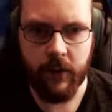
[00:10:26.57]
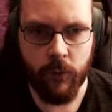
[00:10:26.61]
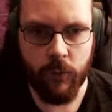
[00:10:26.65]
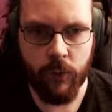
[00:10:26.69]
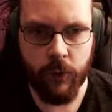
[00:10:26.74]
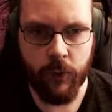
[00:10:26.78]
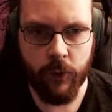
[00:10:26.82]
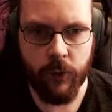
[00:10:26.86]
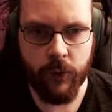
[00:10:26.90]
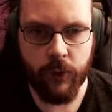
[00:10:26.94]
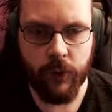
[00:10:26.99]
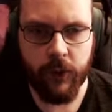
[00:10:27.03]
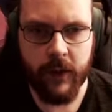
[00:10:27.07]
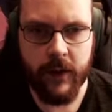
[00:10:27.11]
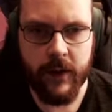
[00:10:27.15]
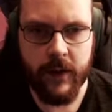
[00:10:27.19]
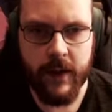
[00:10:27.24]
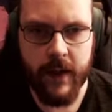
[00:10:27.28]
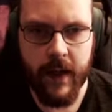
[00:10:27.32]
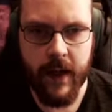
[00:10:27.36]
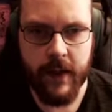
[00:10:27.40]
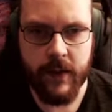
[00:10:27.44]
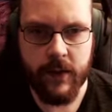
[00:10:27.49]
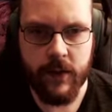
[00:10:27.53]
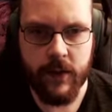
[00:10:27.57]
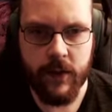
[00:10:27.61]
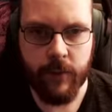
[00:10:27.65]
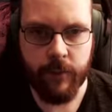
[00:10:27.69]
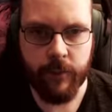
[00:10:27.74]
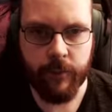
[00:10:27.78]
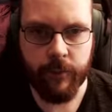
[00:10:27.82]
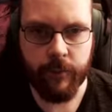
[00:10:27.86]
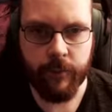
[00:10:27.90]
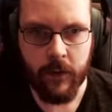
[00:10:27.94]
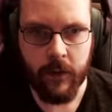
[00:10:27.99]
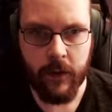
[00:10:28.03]
Would you look at that?
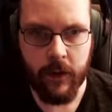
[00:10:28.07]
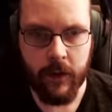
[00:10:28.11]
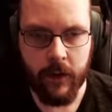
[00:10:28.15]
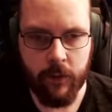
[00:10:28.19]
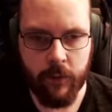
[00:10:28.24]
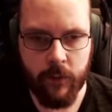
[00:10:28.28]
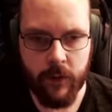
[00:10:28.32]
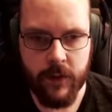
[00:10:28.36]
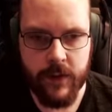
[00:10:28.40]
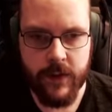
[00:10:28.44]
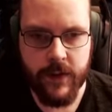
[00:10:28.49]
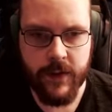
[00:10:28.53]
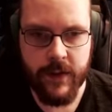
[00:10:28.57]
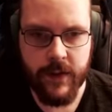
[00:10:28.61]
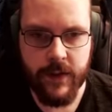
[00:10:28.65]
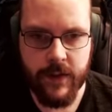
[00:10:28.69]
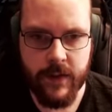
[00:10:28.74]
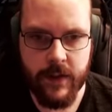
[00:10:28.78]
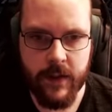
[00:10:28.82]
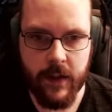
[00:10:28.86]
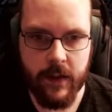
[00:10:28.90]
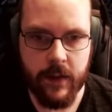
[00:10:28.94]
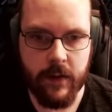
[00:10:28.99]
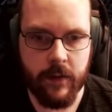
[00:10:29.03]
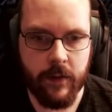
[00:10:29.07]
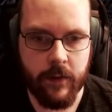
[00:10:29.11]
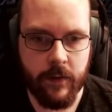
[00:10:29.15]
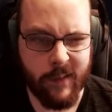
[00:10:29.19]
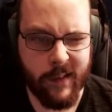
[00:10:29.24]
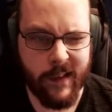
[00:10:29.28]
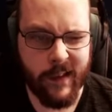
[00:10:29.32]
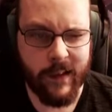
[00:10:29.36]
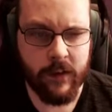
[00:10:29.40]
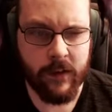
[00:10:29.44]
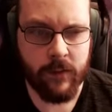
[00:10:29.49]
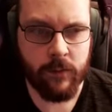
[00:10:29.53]
Okay, what is this then?
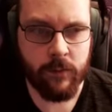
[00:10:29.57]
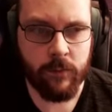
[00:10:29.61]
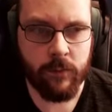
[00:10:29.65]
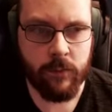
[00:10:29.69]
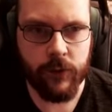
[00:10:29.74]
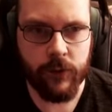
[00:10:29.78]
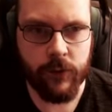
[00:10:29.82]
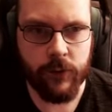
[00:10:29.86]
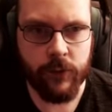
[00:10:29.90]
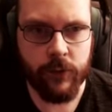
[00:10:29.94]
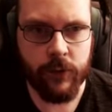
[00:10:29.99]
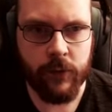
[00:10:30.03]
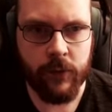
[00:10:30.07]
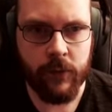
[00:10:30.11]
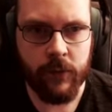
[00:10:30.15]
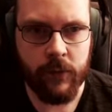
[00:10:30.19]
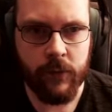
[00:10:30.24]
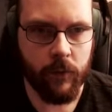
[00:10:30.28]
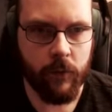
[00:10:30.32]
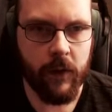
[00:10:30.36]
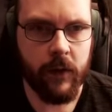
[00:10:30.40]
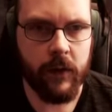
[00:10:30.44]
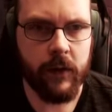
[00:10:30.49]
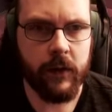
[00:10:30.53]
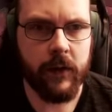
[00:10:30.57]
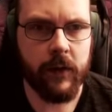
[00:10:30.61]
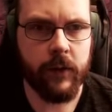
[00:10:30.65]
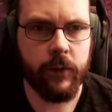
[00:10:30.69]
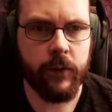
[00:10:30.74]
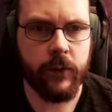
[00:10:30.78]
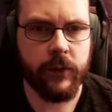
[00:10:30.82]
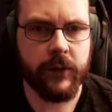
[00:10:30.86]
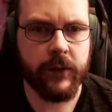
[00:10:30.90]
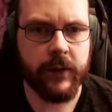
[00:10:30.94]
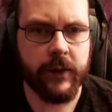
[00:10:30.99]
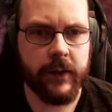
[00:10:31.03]
Eh, sure. Well, it
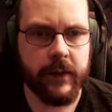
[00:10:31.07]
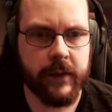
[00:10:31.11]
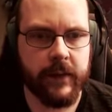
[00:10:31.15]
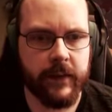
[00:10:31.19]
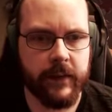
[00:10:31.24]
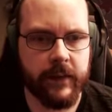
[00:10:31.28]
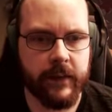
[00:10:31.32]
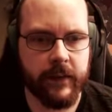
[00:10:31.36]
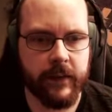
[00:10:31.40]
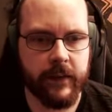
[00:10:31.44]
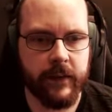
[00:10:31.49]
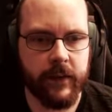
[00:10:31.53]
was at least